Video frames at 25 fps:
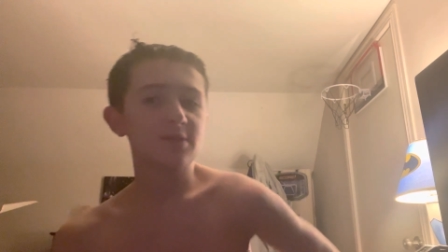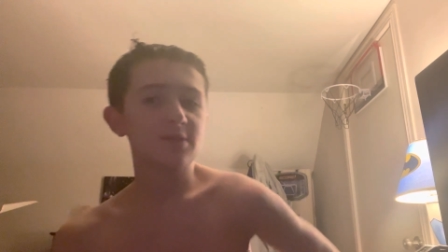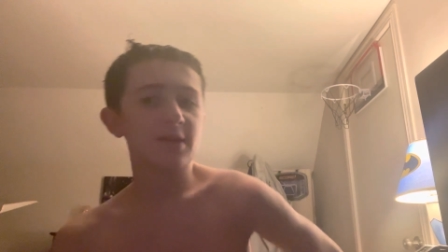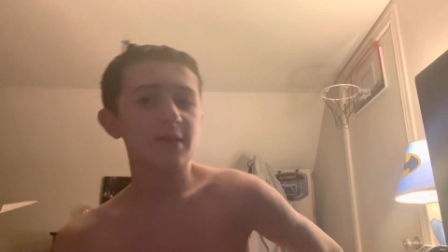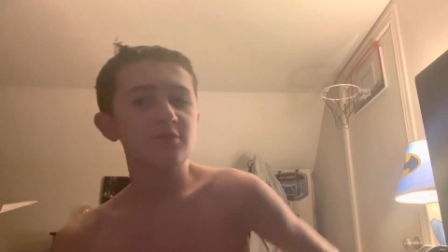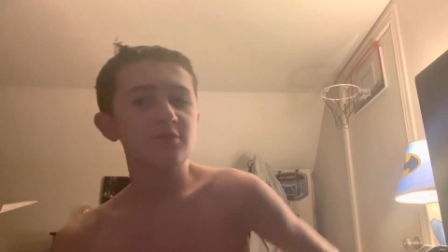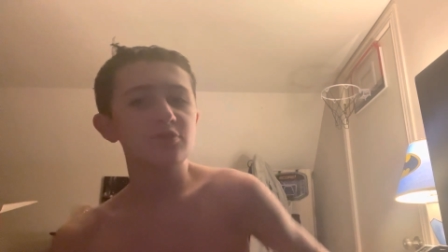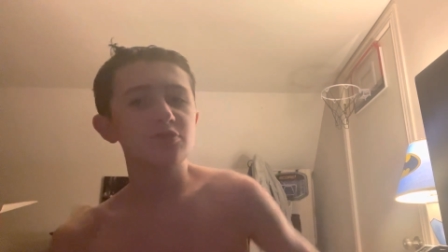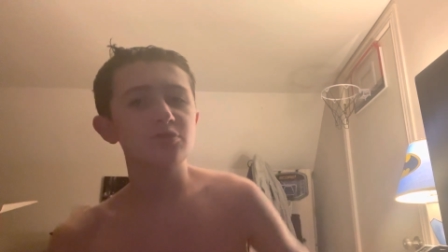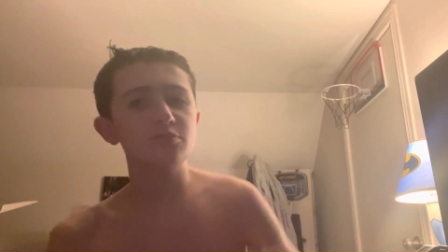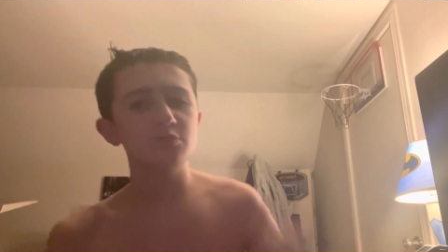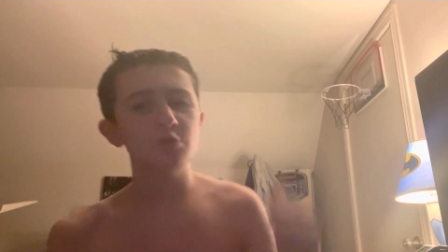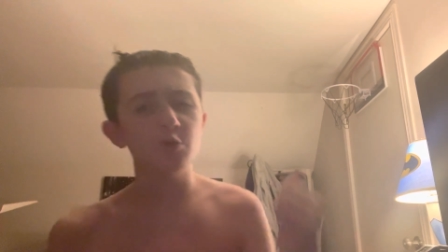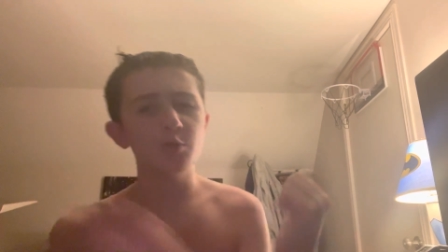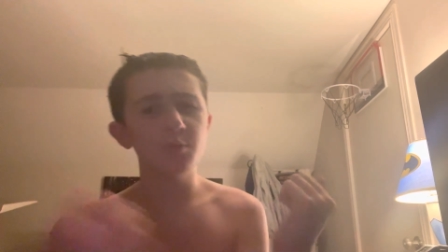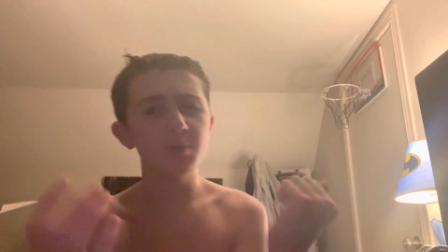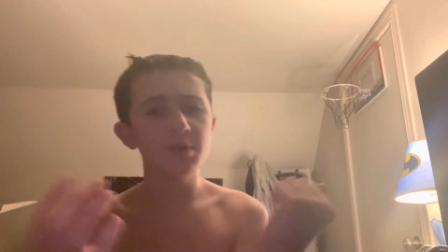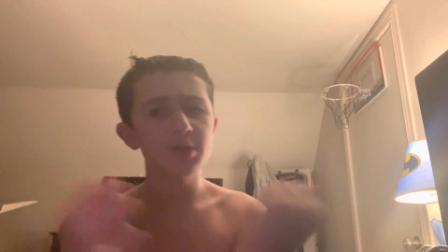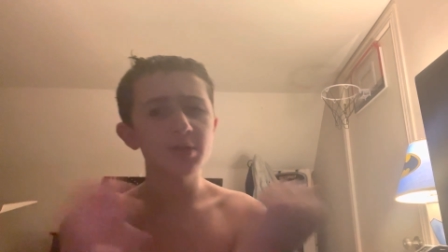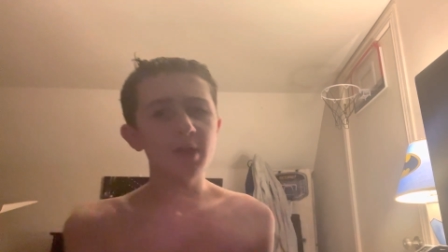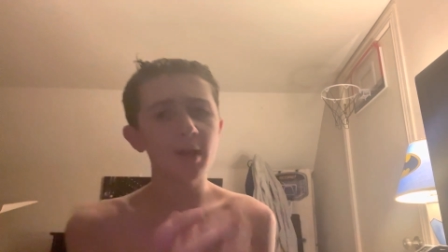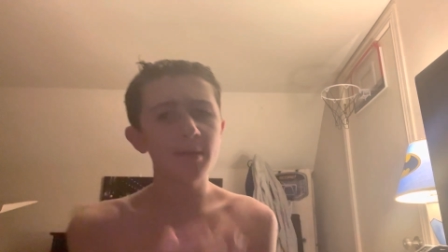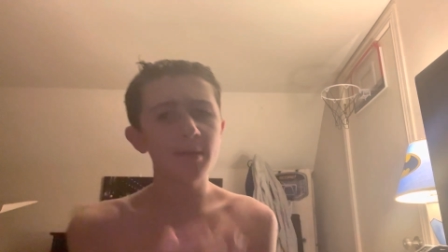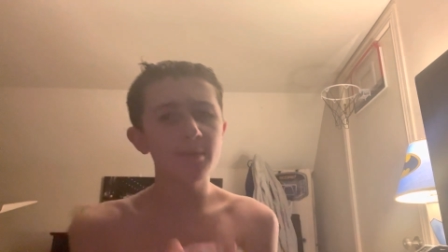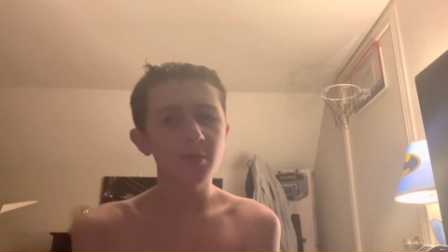live stream will be
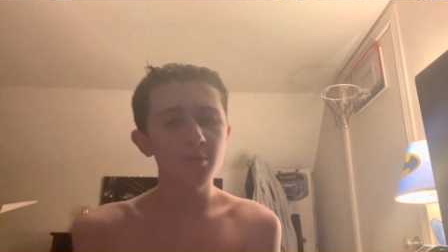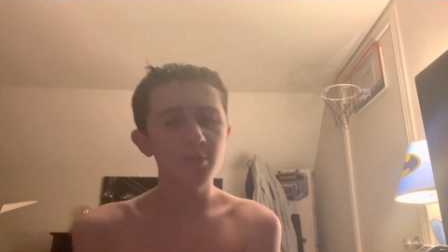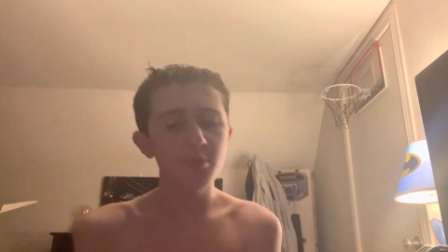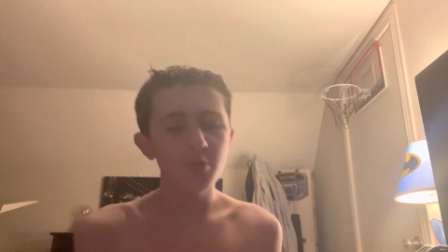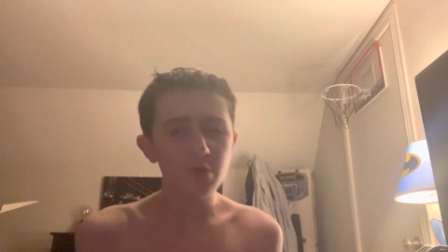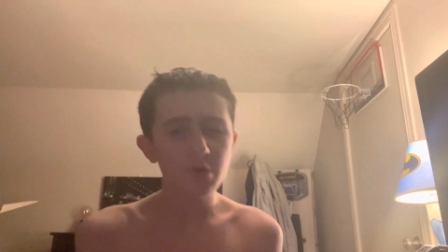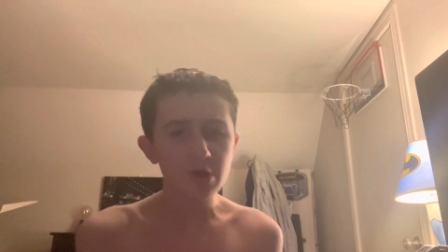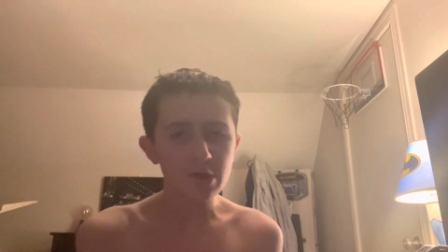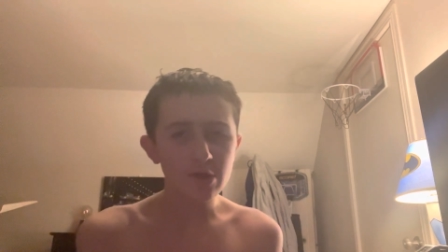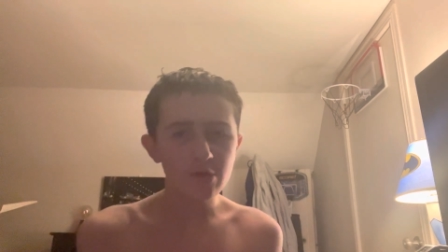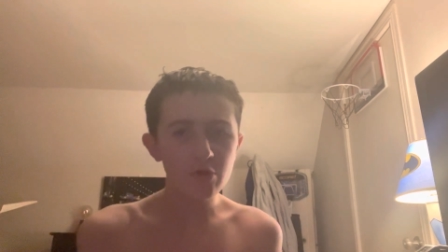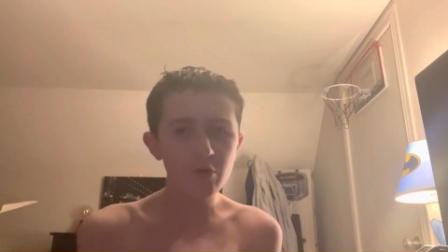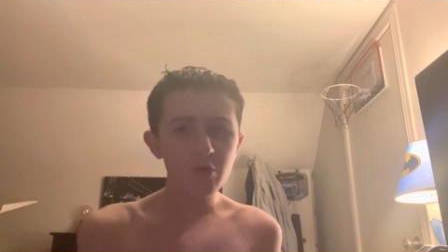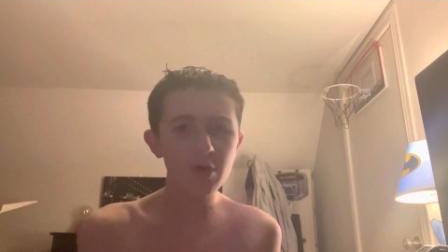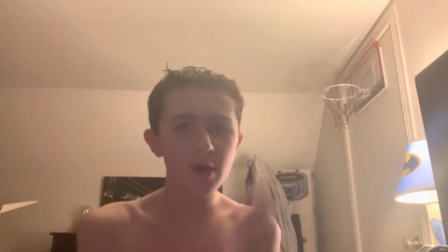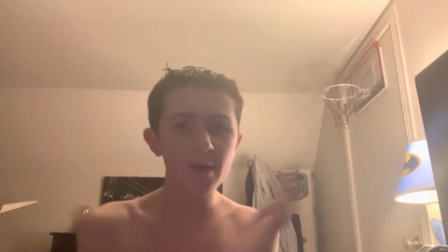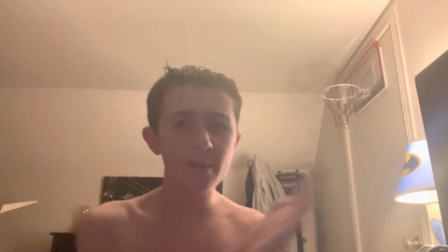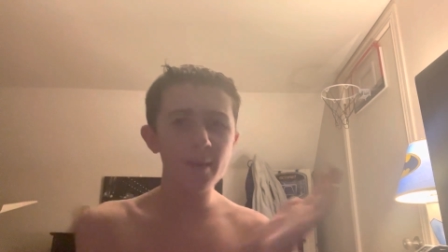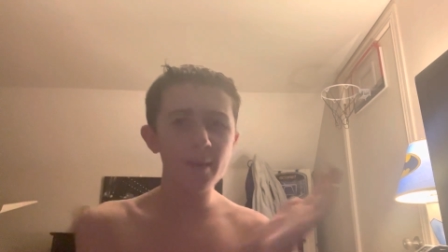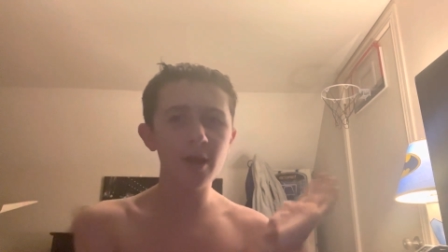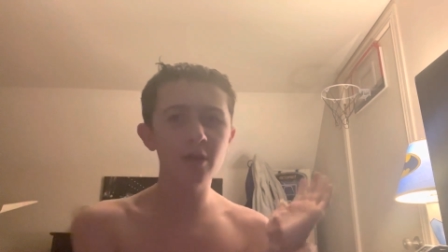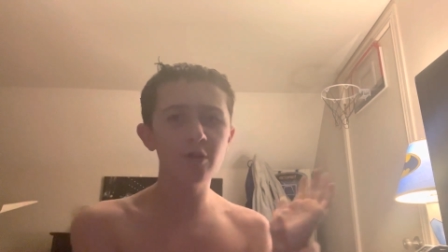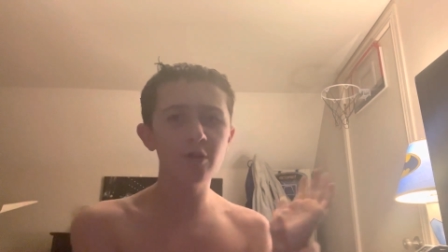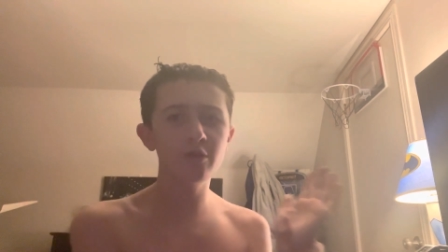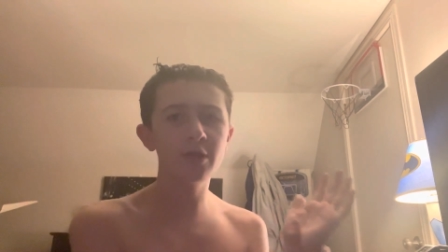WWE 2K
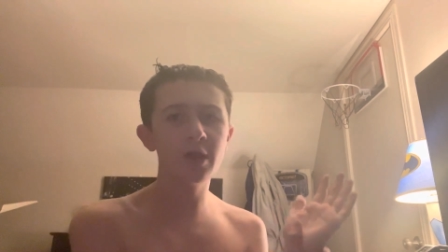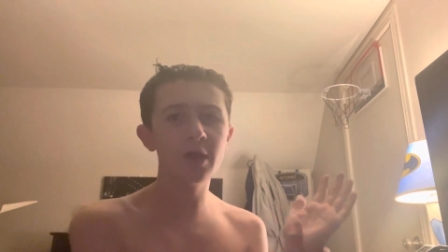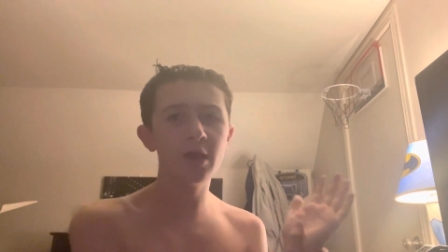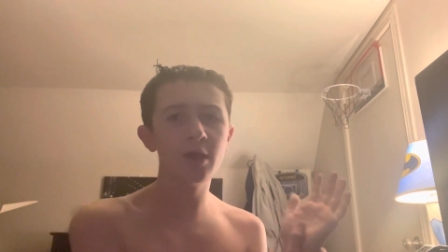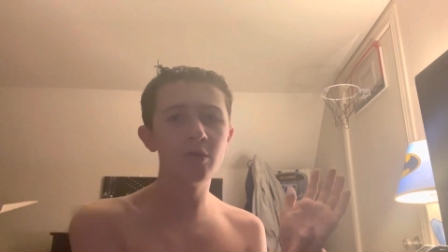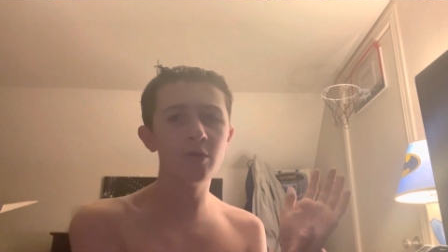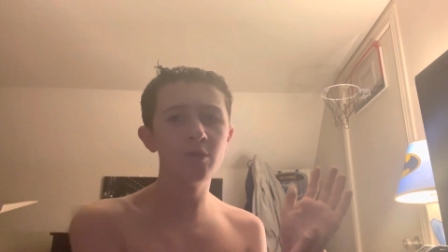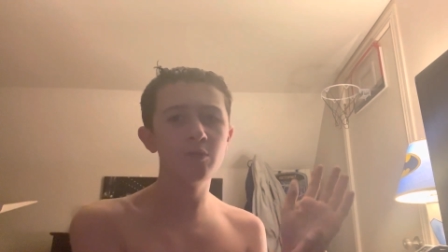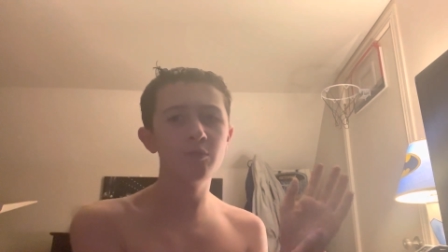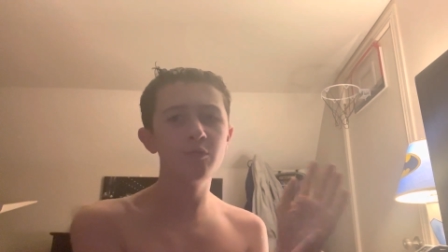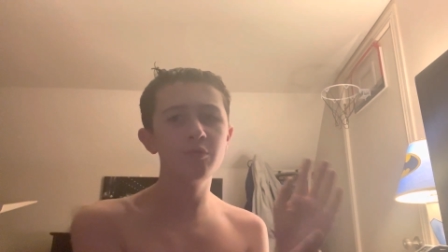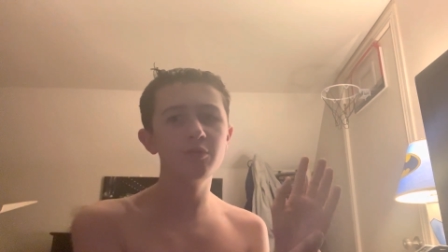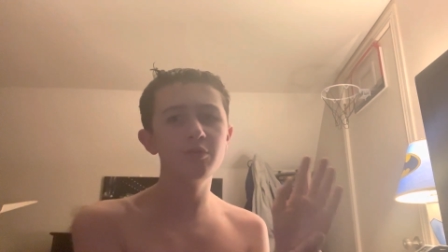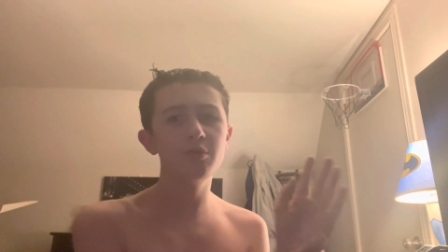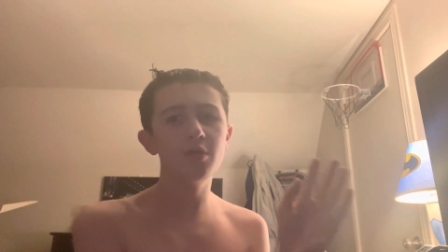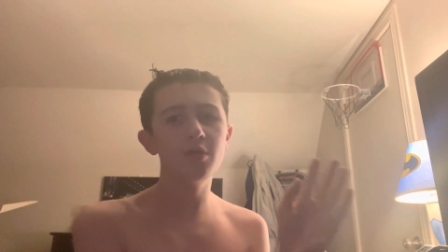Battlegrounds.